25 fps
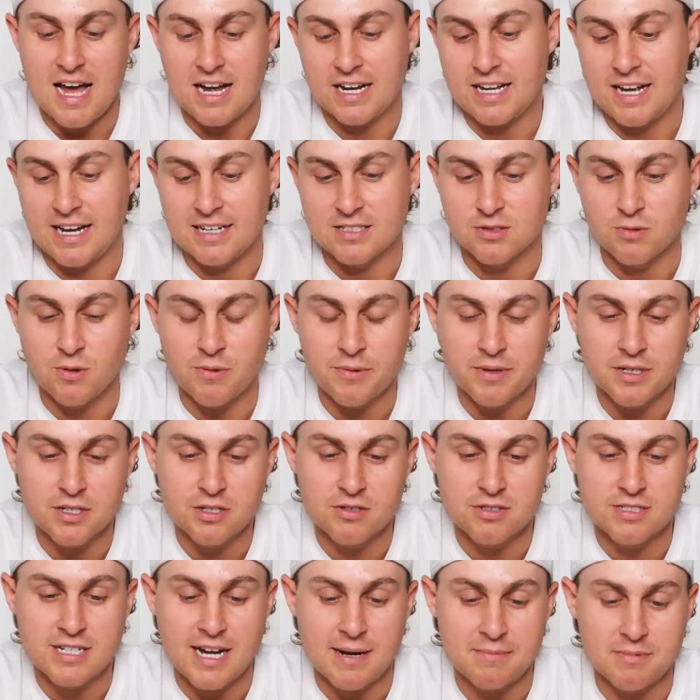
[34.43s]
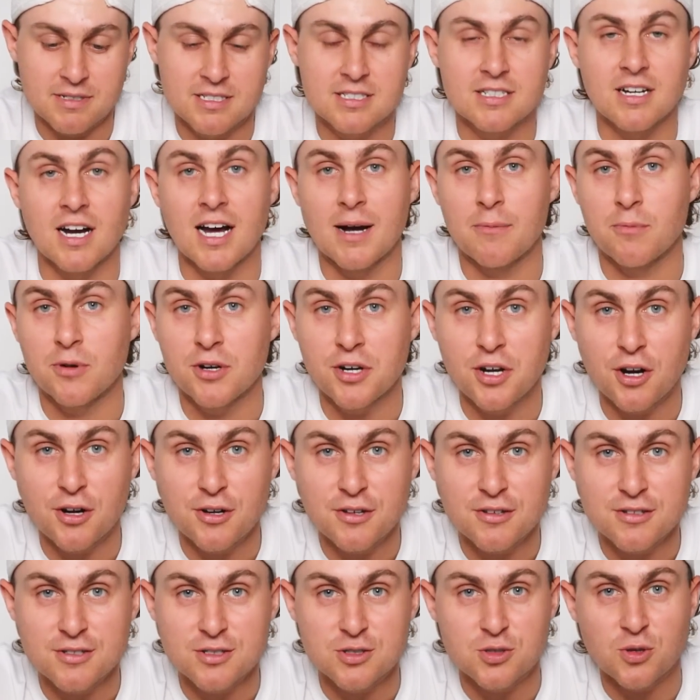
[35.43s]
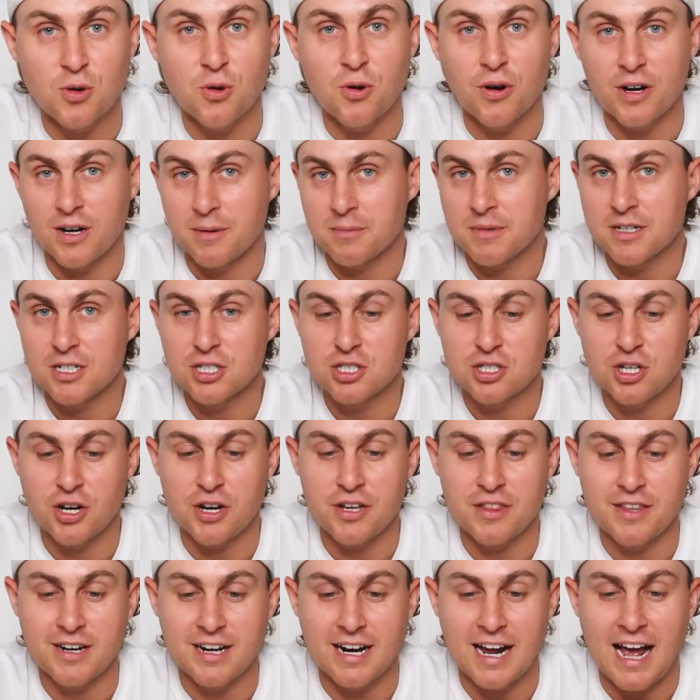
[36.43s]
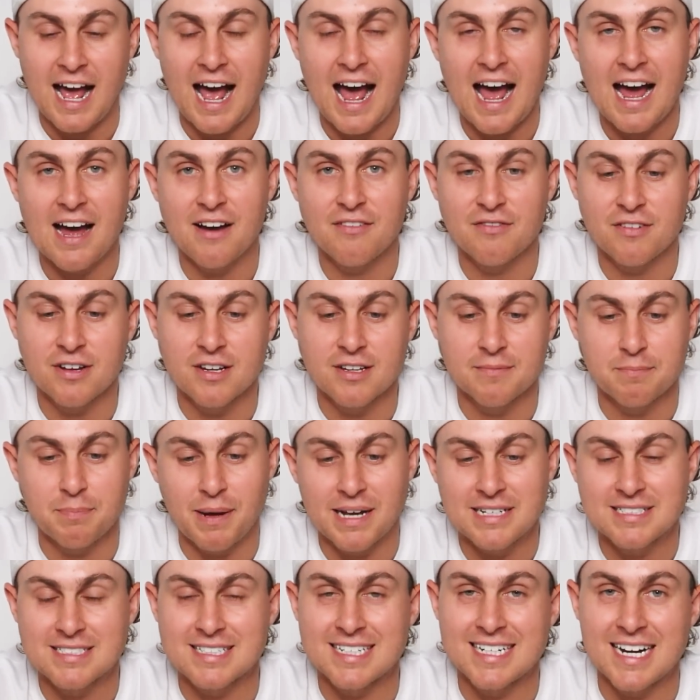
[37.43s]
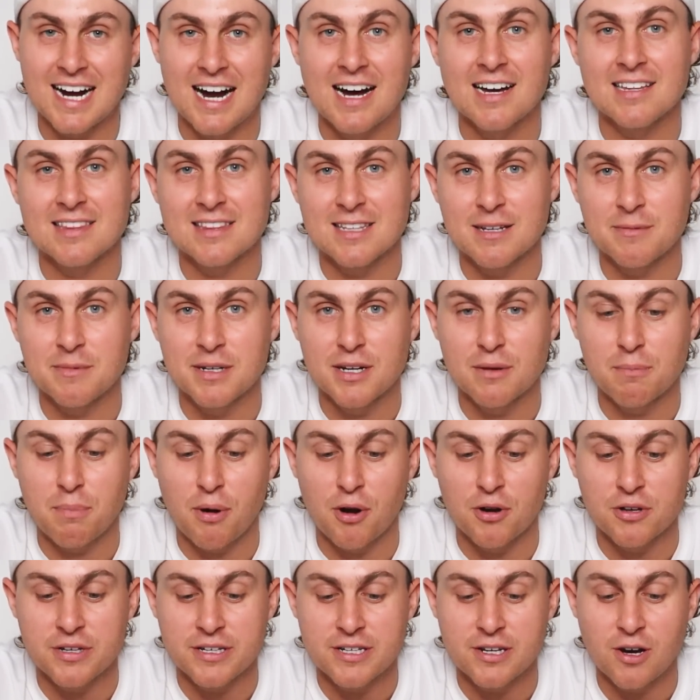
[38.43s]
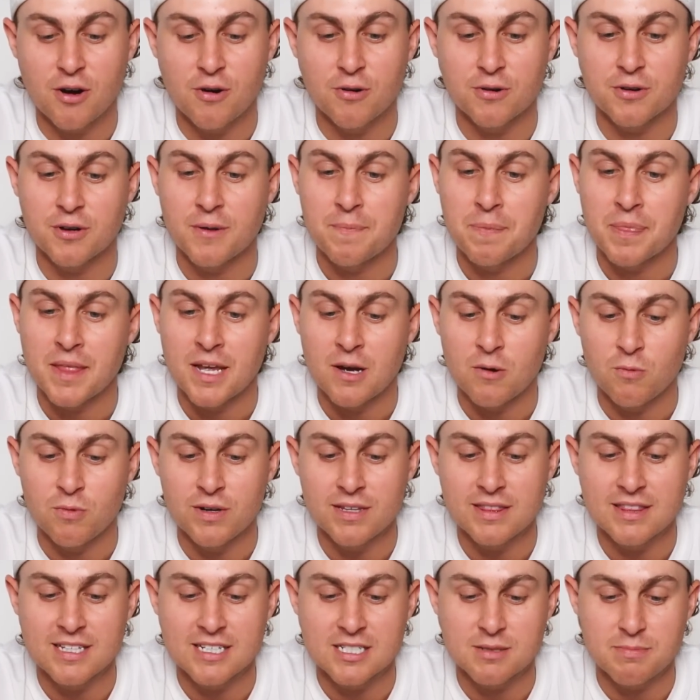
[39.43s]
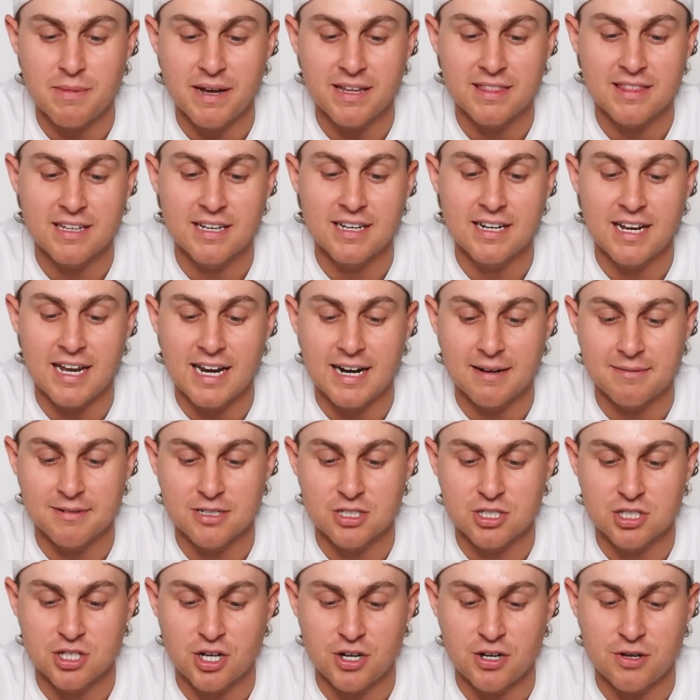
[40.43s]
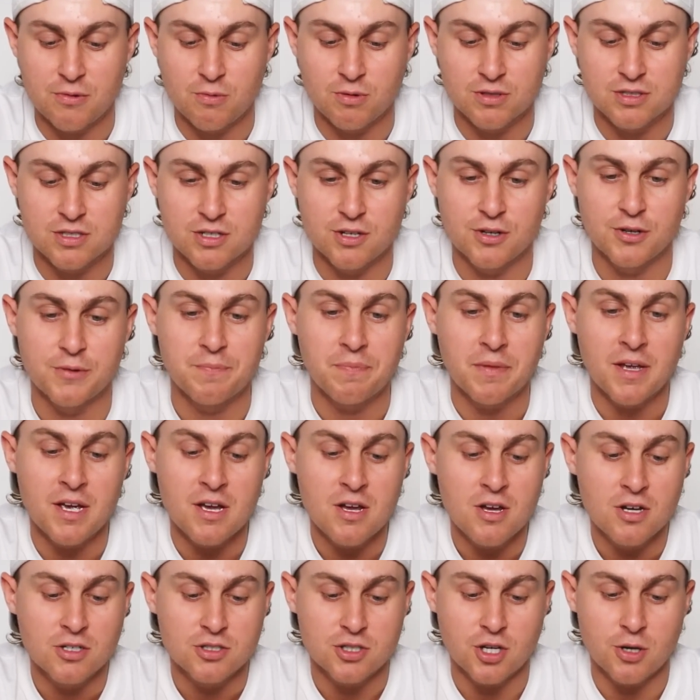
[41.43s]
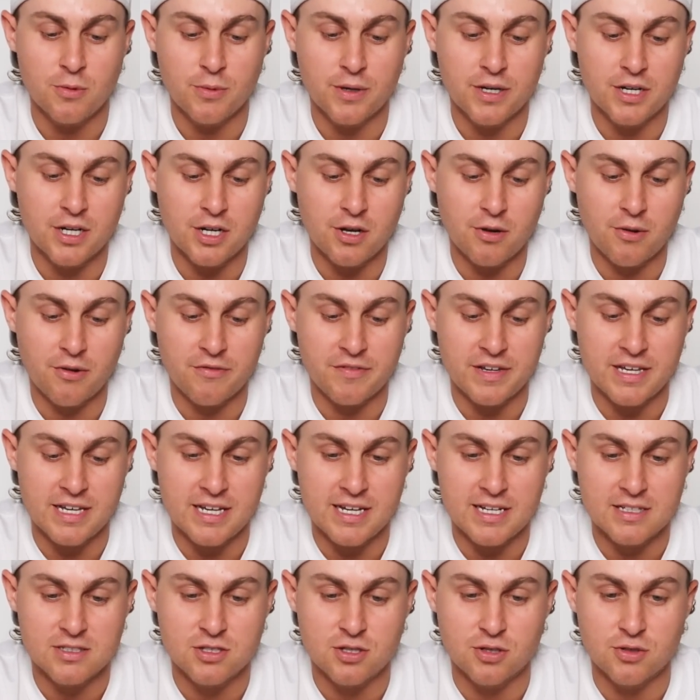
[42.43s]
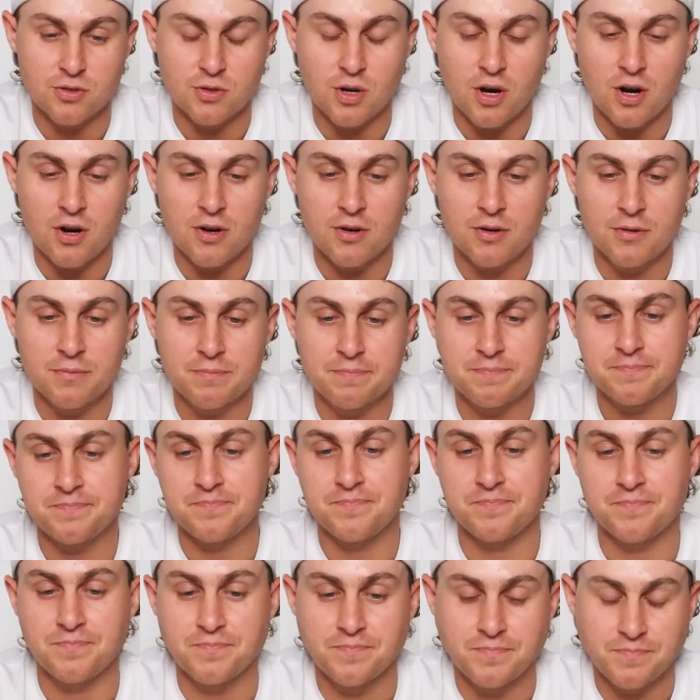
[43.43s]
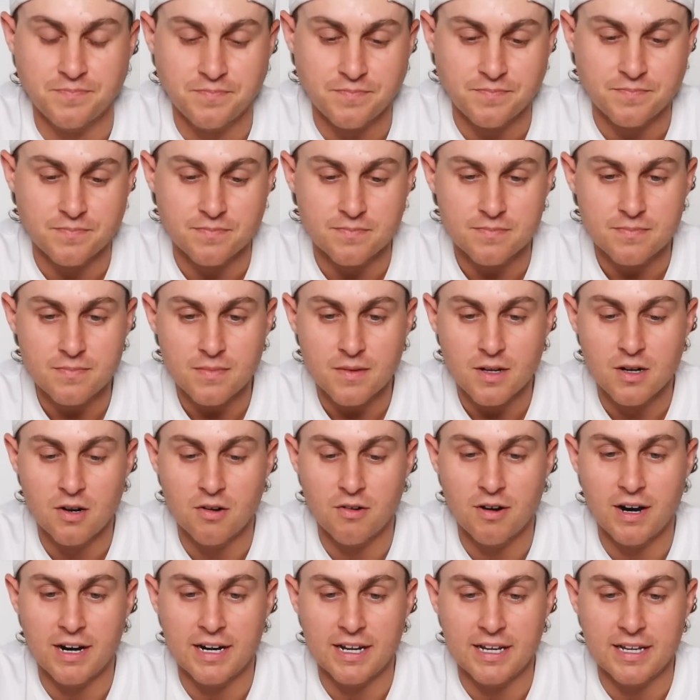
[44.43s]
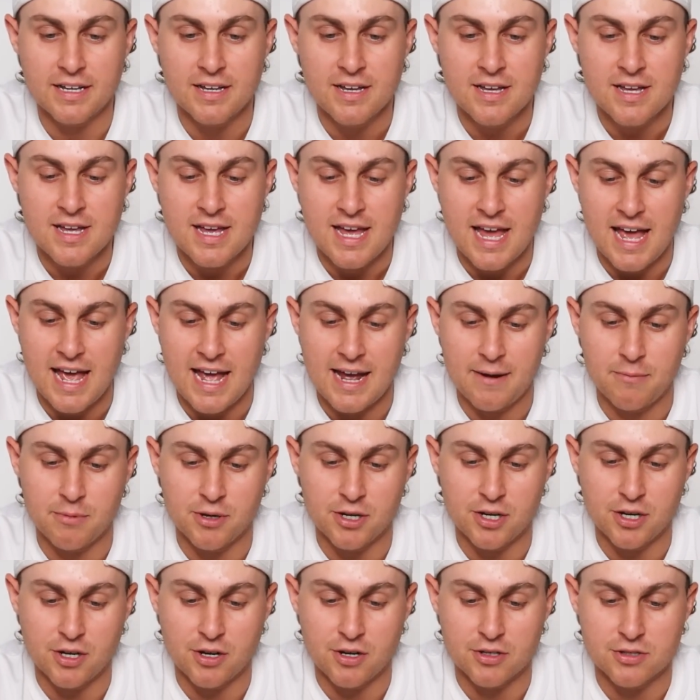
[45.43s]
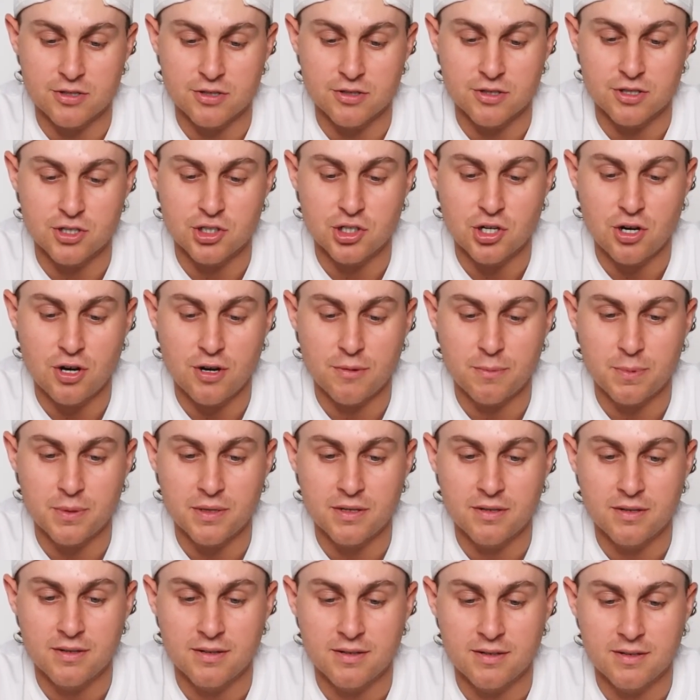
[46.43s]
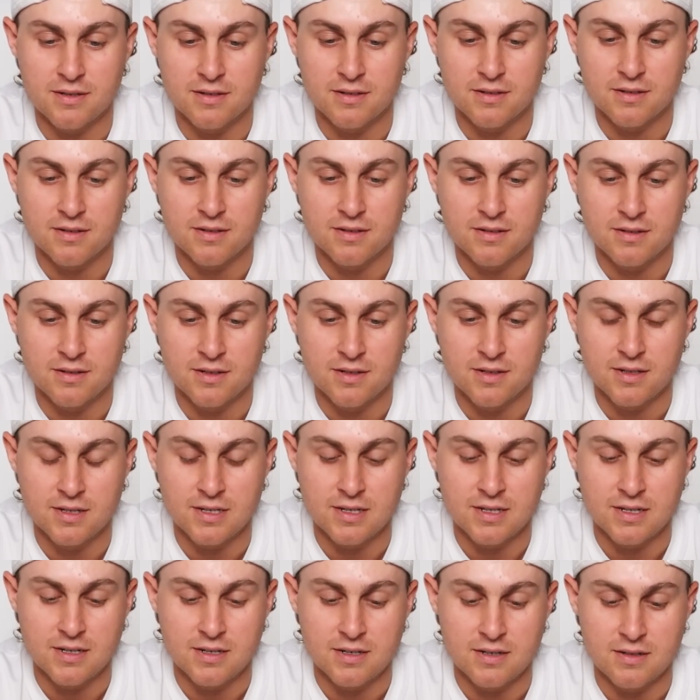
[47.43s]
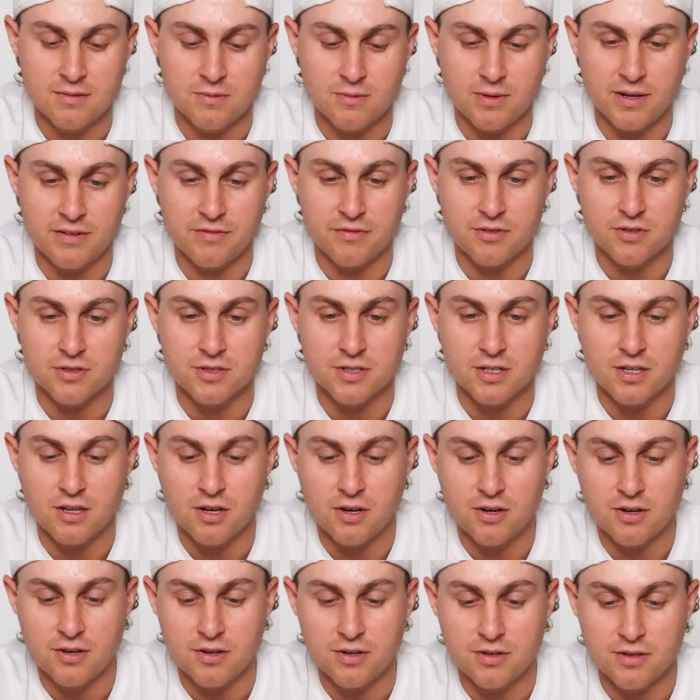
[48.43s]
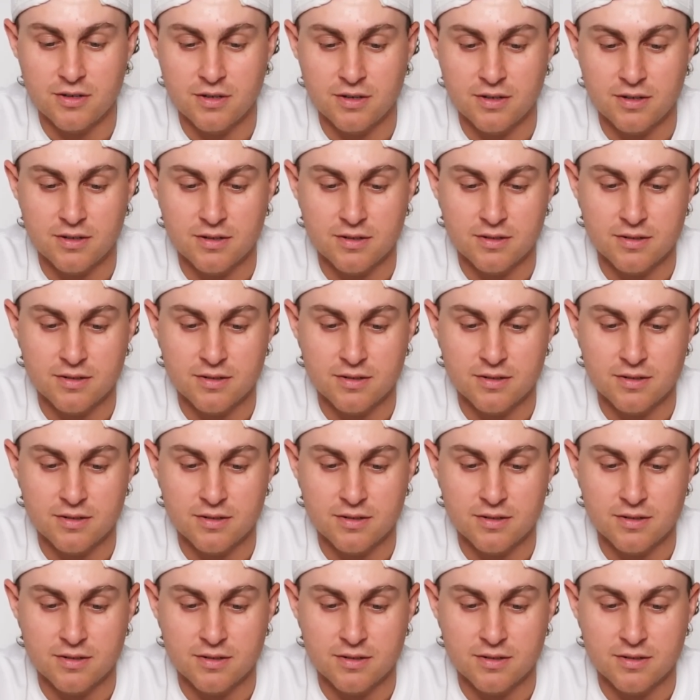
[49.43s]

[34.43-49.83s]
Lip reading: Okay, so what we're gonna do is tap to start. I'm gonna go to the store and I'm gonna show you that I have basically unlimited Pokegold with this method and I'm gonna show you what to do. So we're gonna go over here to home, alrighty, and we're gonna go to the shop. Wait for it to load.